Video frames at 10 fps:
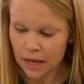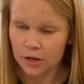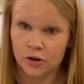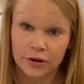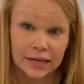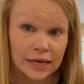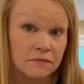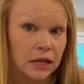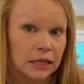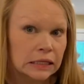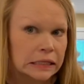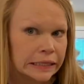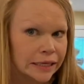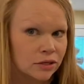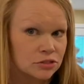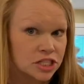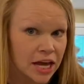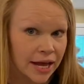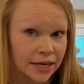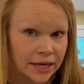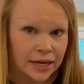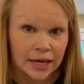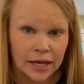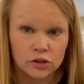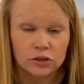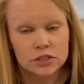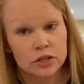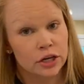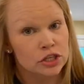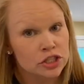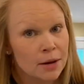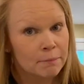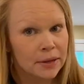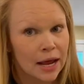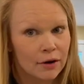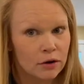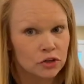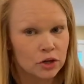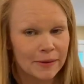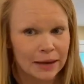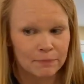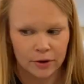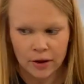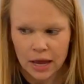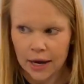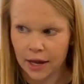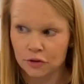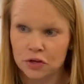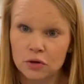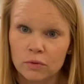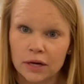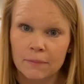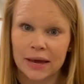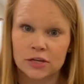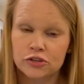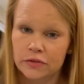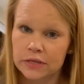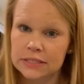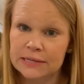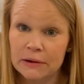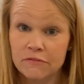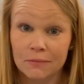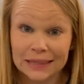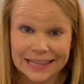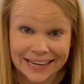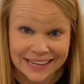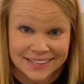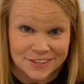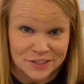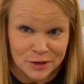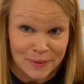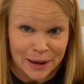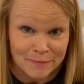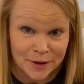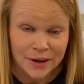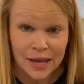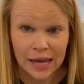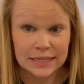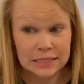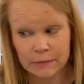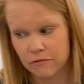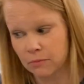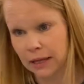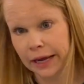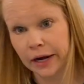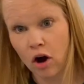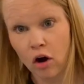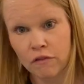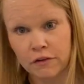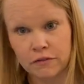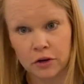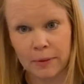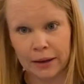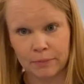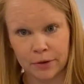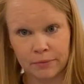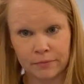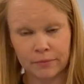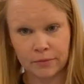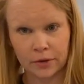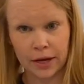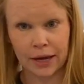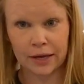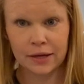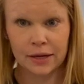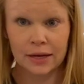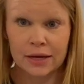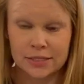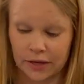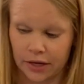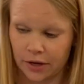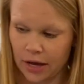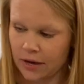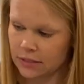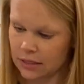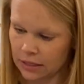You're gonna give it a little shake, and you're just gonna dump it out on your paper. Now you wanna make sure that some of them land on your paper and some of them land off of your paper, okay? So here goes.